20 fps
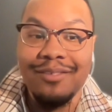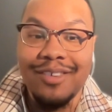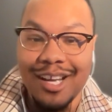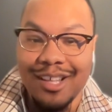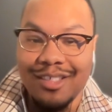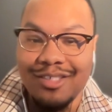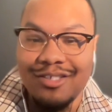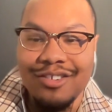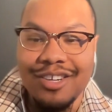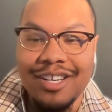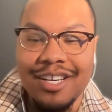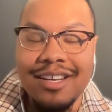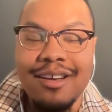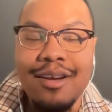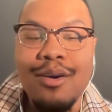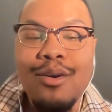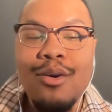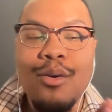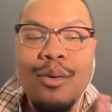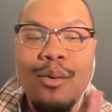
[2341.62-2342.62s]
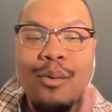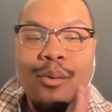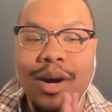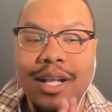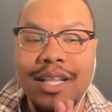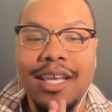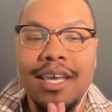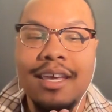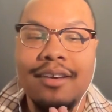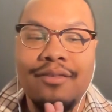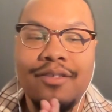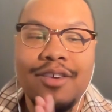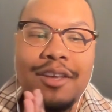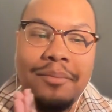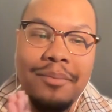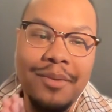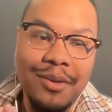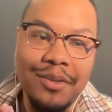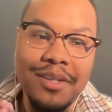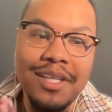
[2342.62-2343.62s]
country, what if
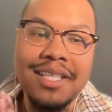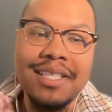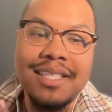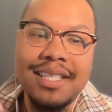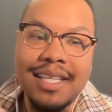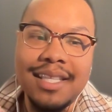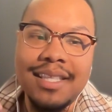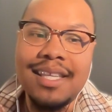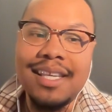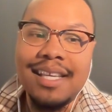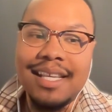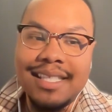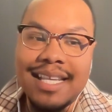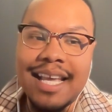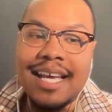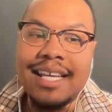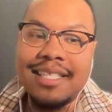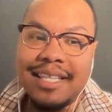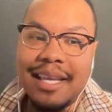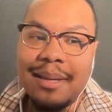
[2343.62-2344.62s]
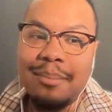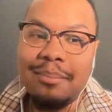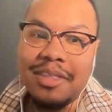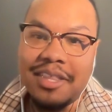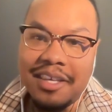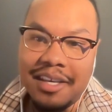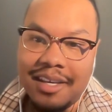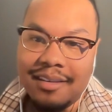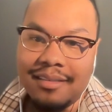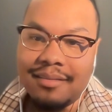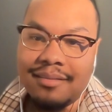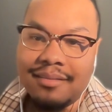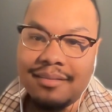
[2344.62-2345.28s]
communities did the exact same thing?